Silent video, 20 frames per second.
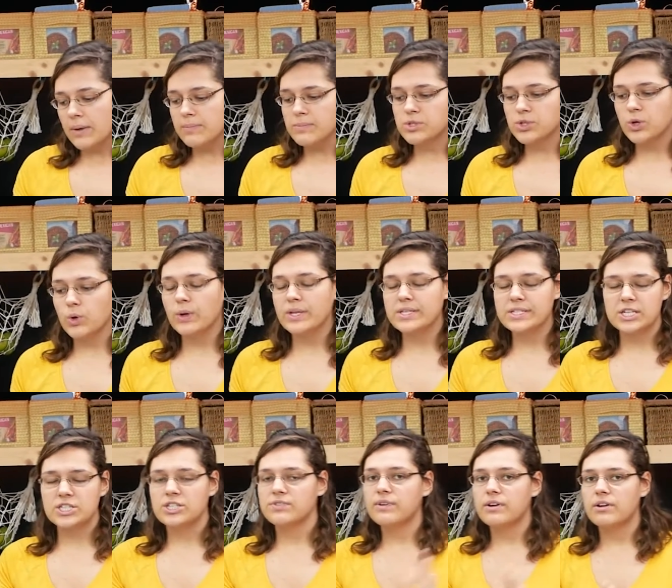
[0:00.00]
So it's
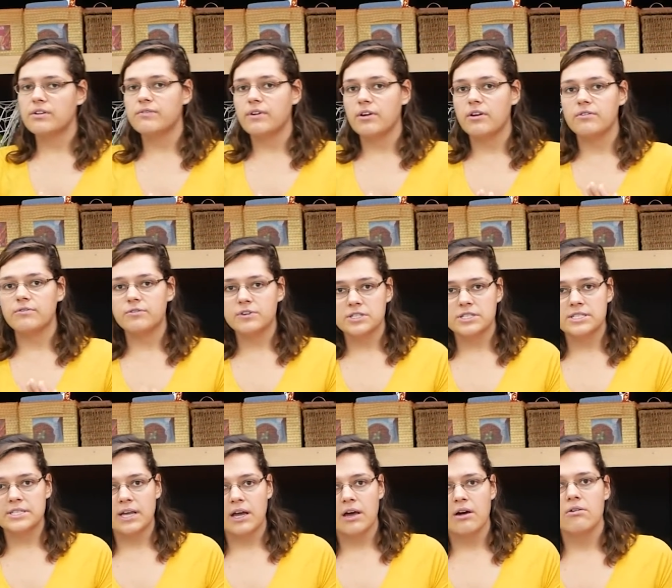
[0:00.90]
actually very
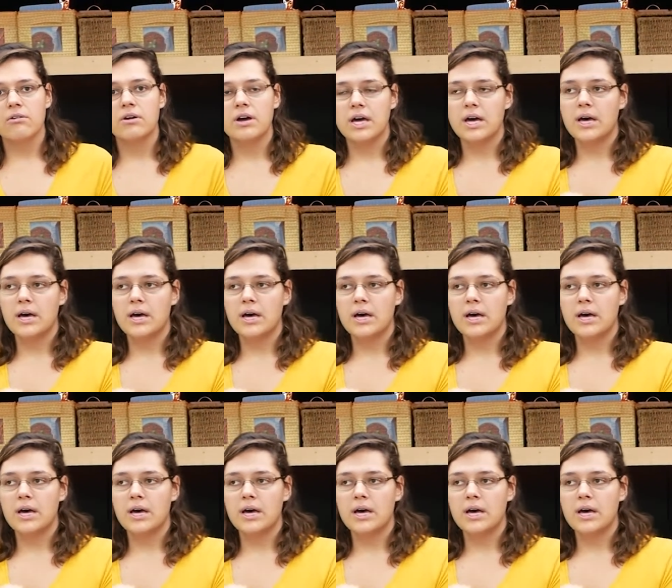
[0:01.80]
versatile.